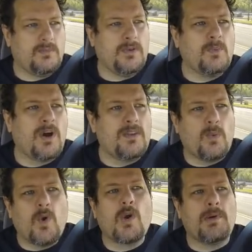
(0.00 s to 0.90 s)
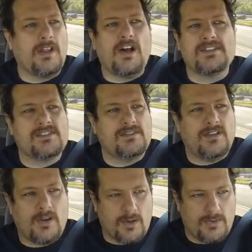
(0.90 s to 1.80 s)
we won the war, but lost
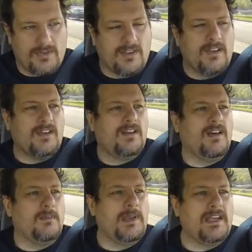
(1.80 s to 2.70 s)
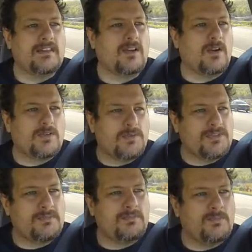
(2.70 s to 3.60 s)
Earth," uh, meaning the Earth
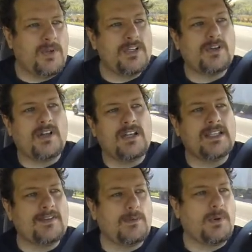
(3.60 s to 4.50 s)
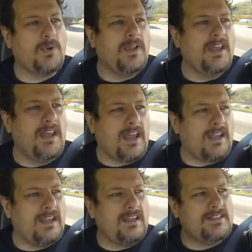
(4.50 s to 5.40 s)
was rendered unlivable.
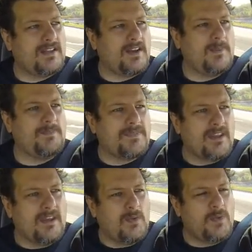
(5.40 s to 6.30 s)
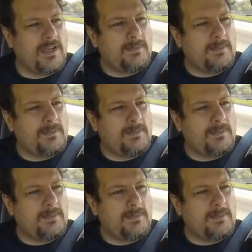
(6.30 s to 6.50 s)
And he's um, when